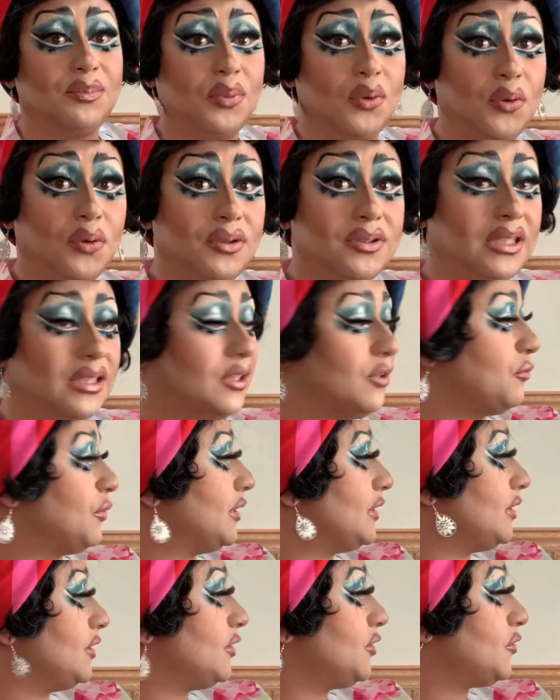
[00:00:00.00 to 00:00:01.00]
pulled on the
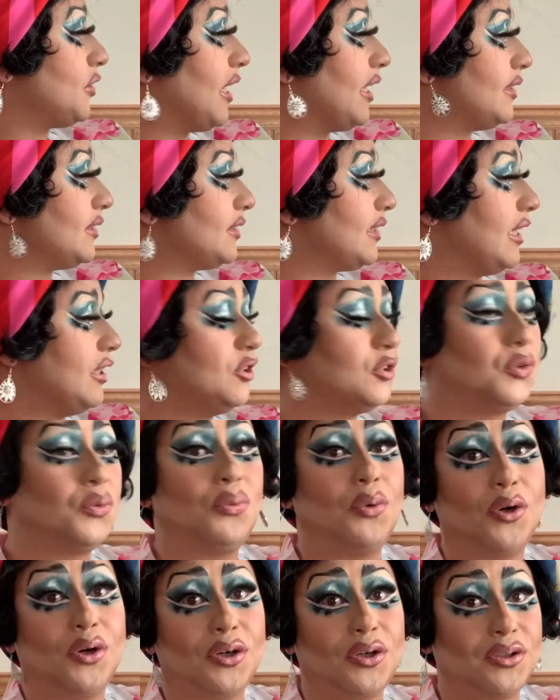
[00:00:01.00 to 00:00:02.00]
witch's dress and
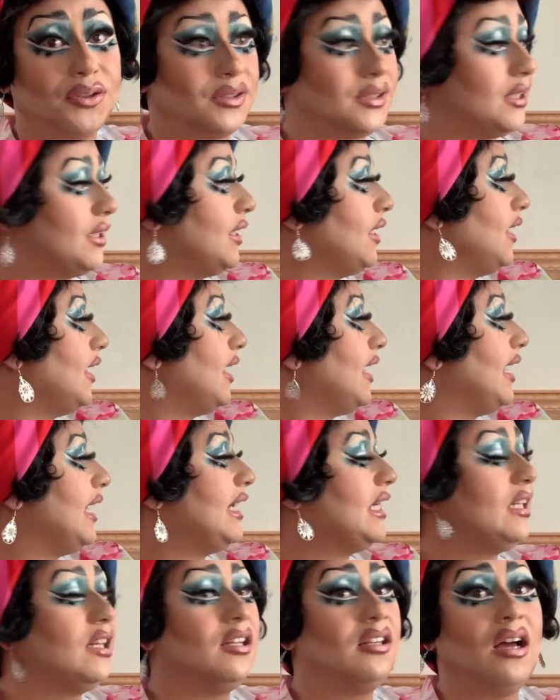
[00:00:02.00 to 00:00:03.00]
twirled.
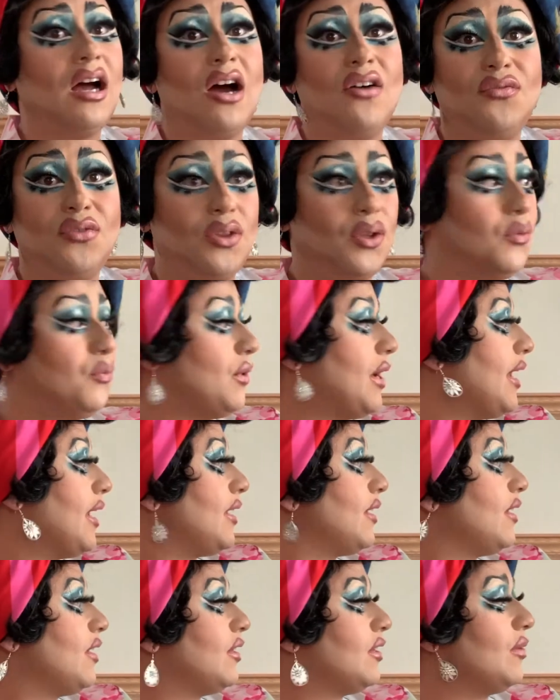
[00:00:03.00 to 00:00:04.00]
He loved the
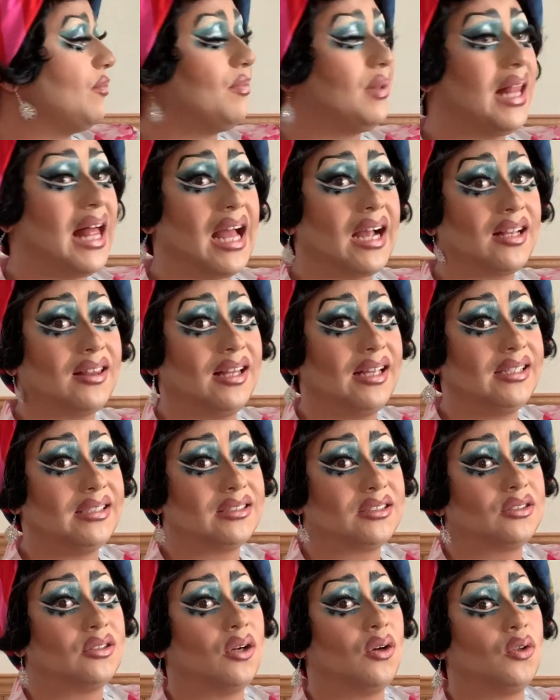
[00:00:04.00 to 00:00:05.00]
way the black
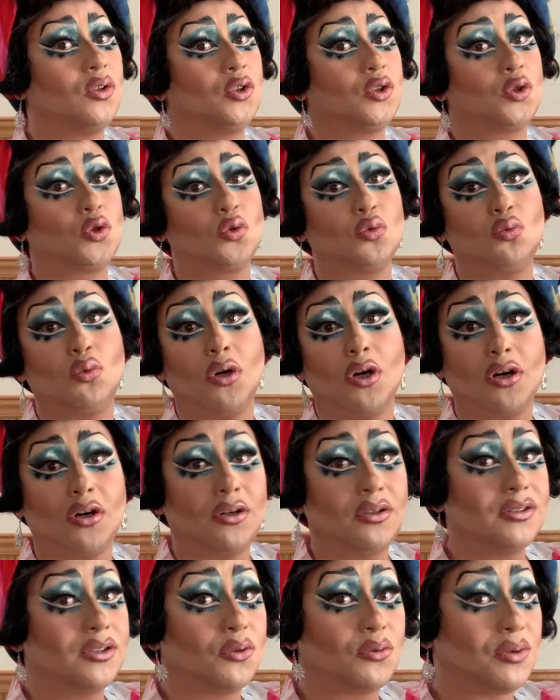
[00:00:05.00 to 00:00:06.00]
lace
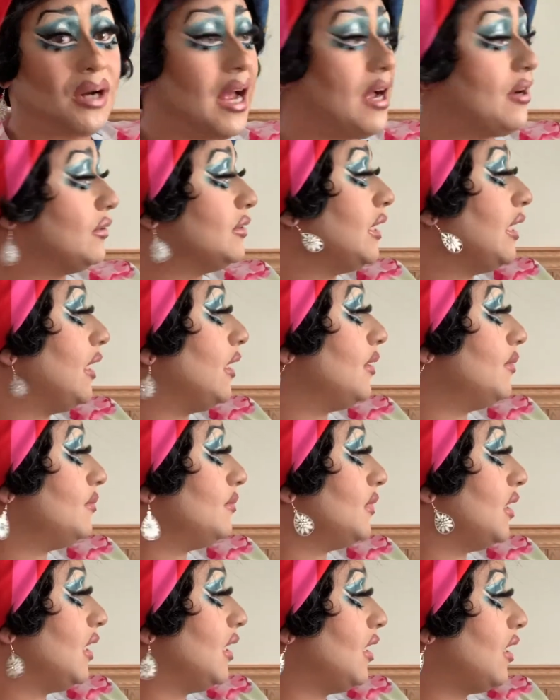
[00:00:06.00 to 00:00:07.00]
swirled around him.
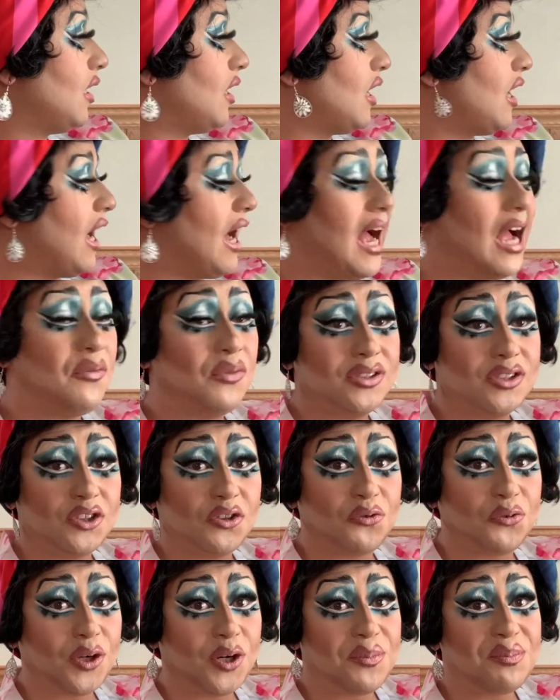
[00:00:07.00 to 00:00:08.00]
"I want to
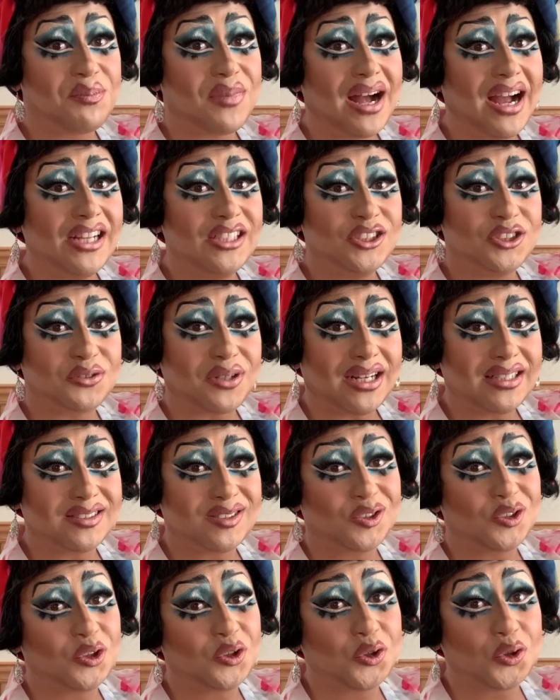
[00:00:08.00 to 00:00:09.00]
wear my dress
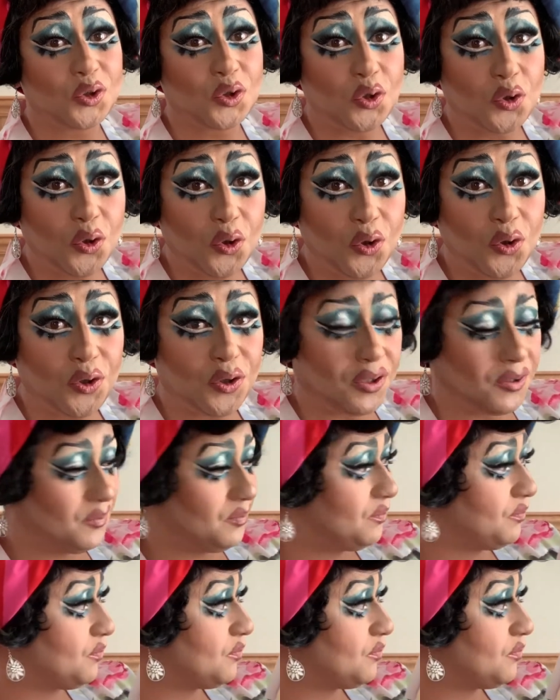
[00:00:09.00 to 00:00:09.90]
to school."